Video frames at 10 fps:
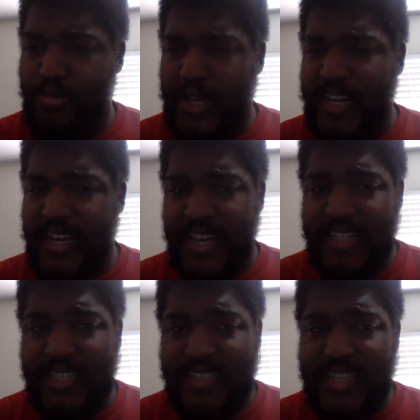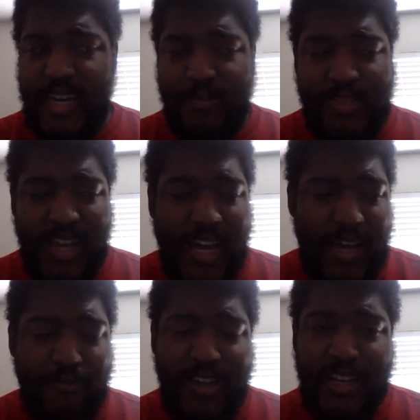but at the same
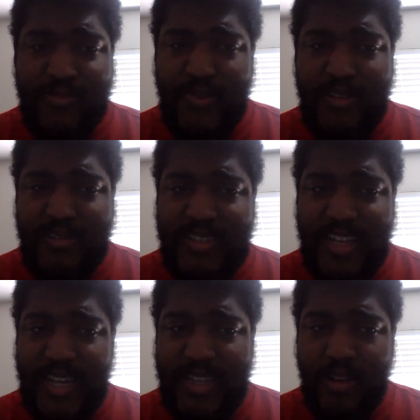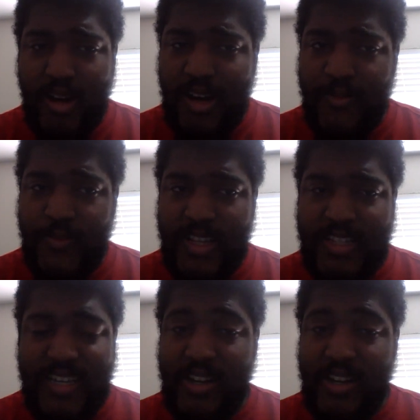time, it feels like the offense,